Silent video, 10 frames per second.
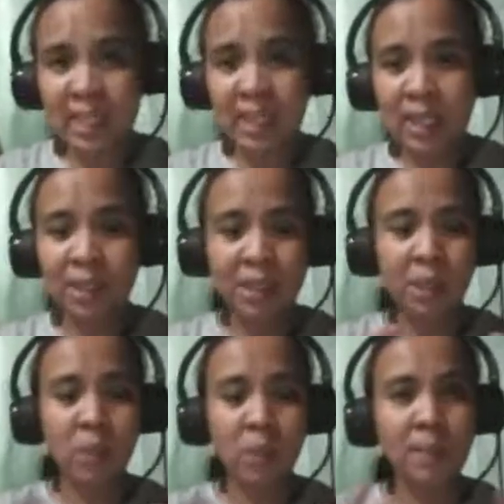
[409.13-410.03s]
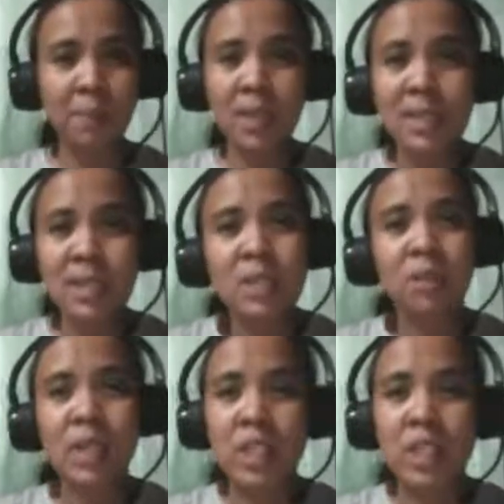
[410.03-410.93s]
And then when the message
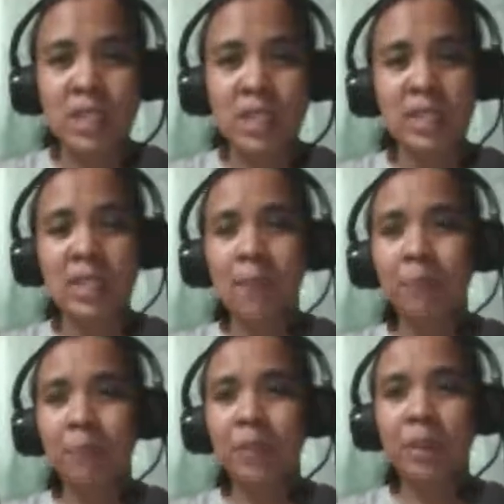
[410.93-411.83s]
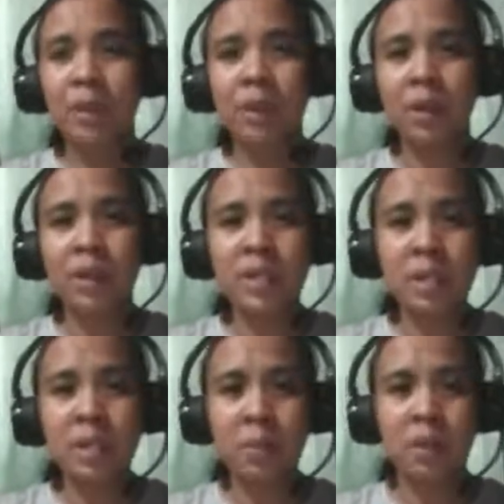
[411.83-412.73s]
reaches the
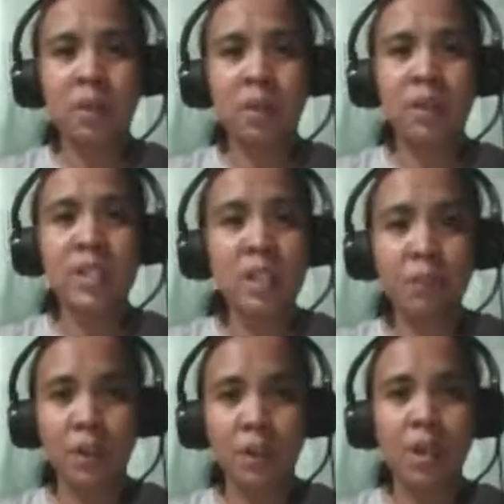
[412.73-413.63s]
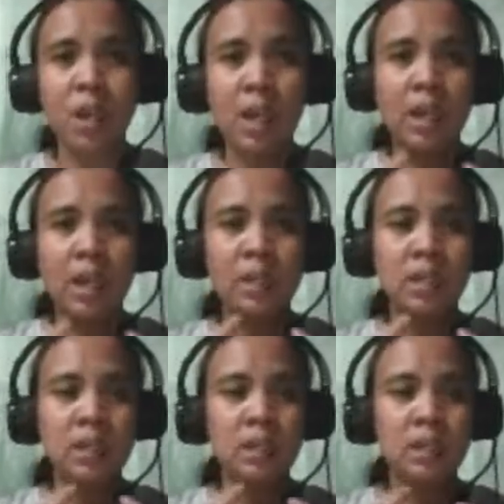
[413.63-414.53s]
receiver,
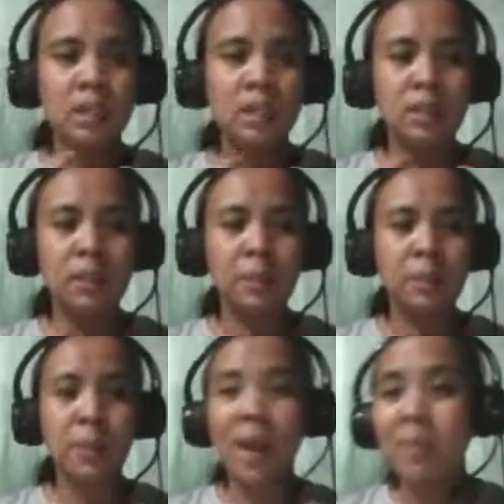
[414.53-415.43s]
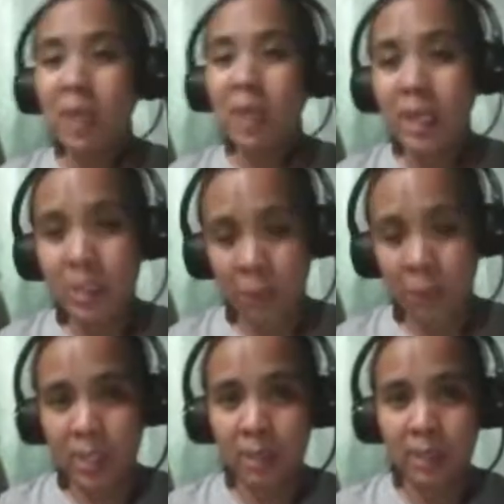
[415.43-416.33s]
the primary
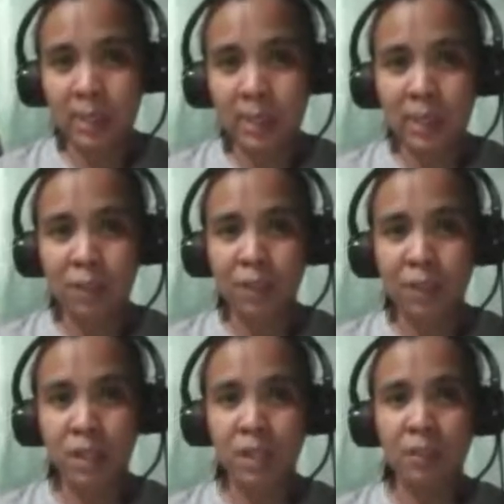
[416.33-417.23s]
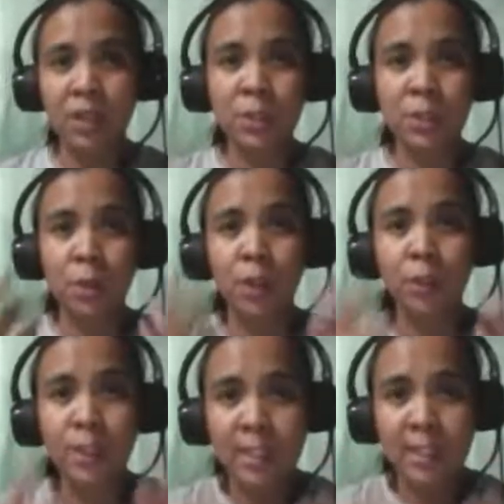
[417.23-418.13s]
responsibility of the receiver is to
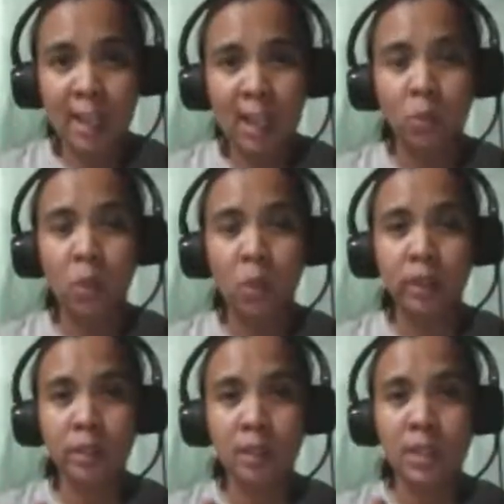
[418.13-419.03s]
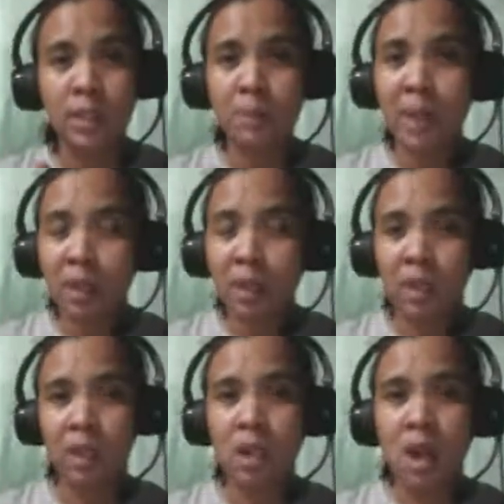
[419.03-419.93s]
understand what the
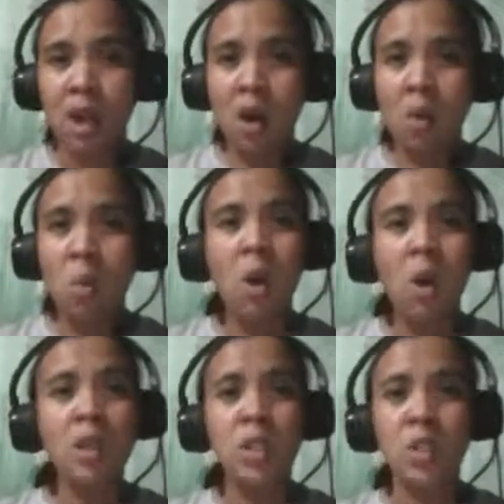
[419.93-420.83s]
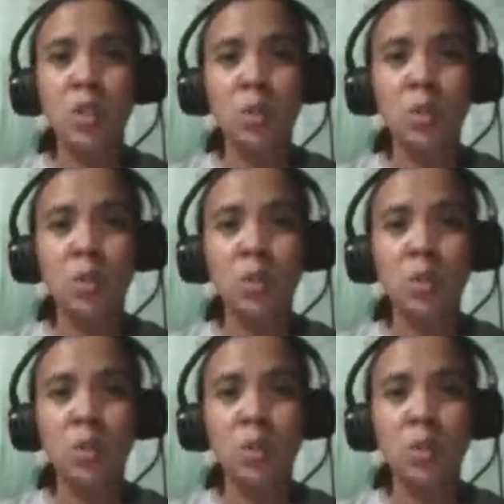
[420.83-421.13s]
speaker want to